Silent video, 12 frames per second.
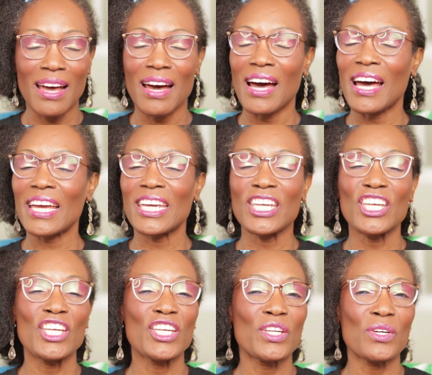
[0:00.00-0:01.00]
I
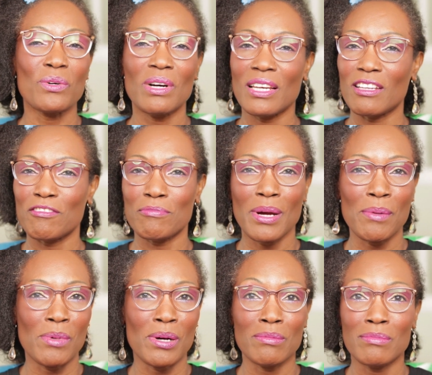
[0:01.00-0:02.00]
love my
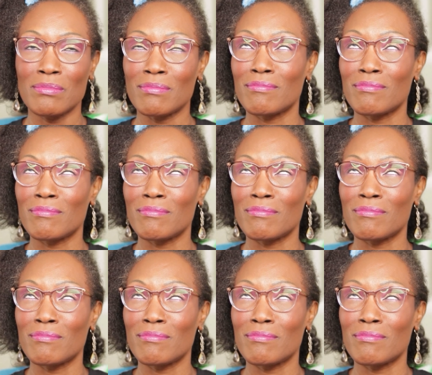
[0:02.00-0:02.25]
mom